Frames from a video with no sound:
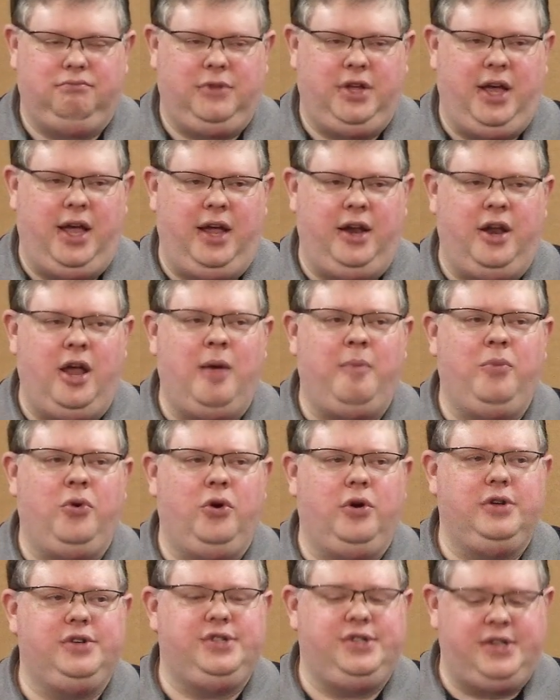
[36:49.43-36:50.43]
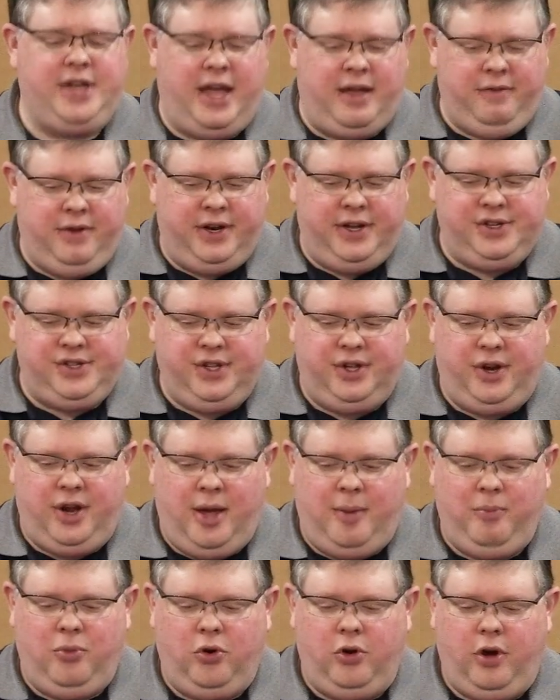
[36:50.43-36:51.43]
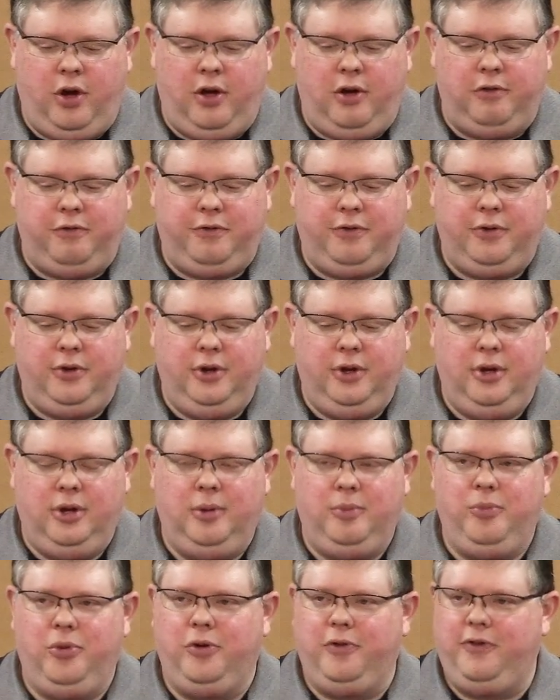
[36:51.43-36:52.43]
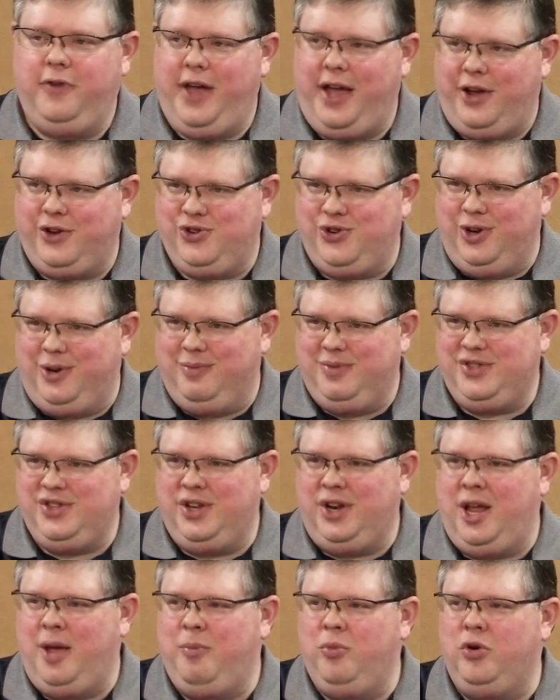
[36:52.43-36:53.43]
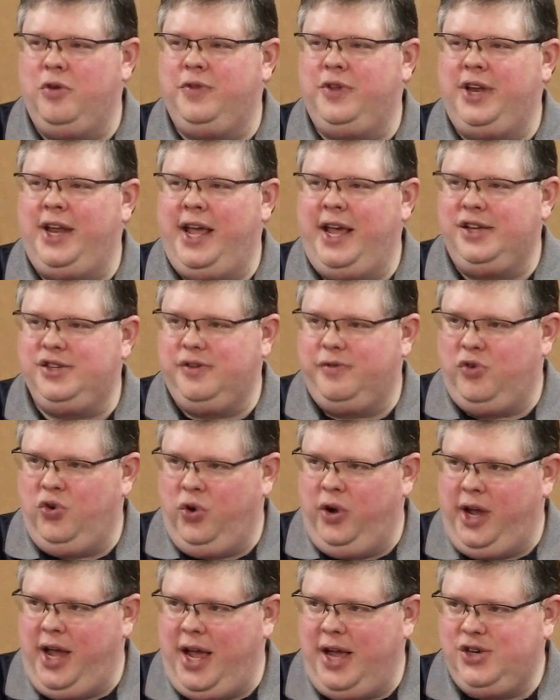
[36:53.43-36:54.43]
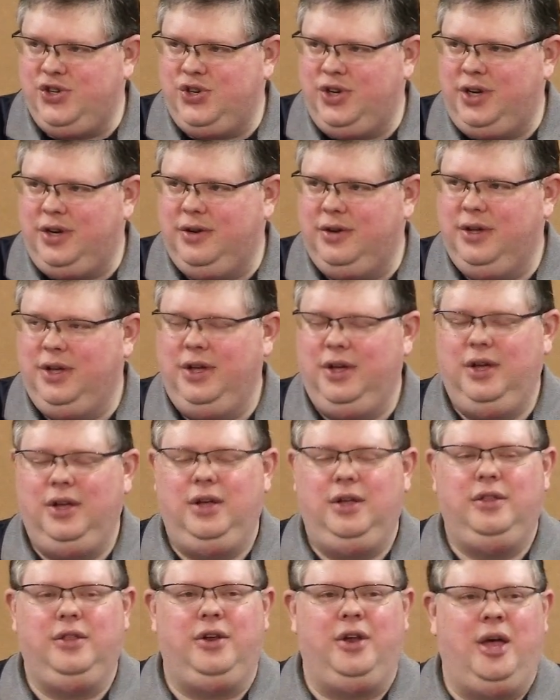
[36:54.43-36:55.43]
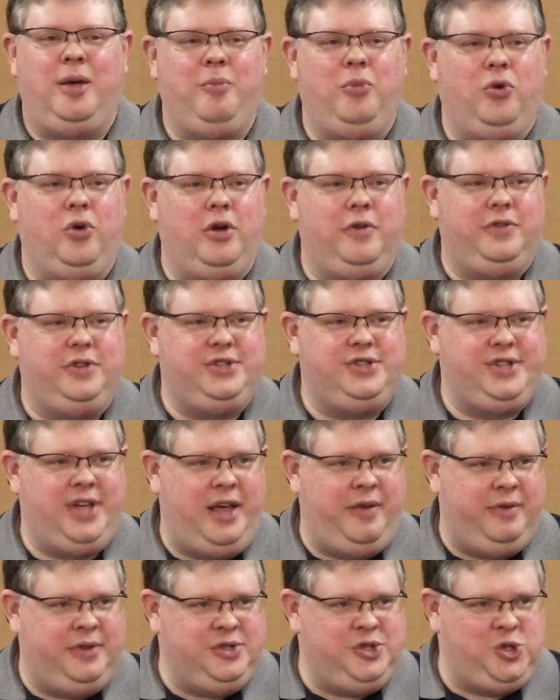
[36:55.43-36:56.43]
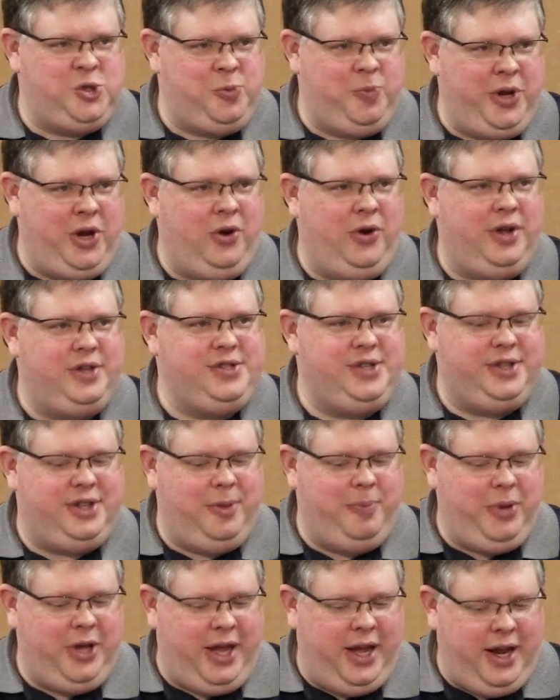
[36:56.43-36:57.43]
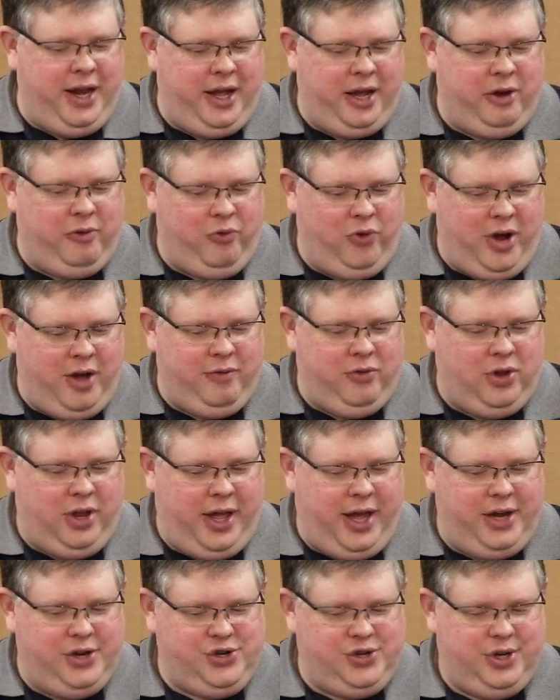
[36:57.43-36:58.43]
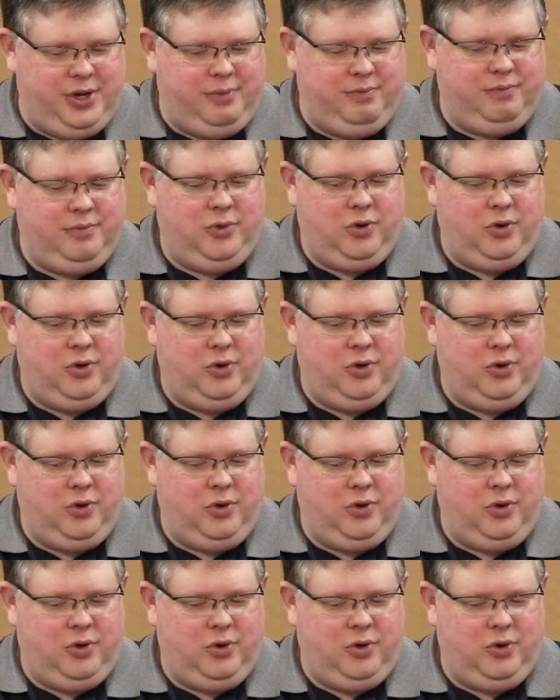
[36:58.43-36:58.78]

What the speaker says: Okay, number 7 is the number of perfection. It's the number of the days of creation, the number of the 7 spirits at the beginning of Revelation.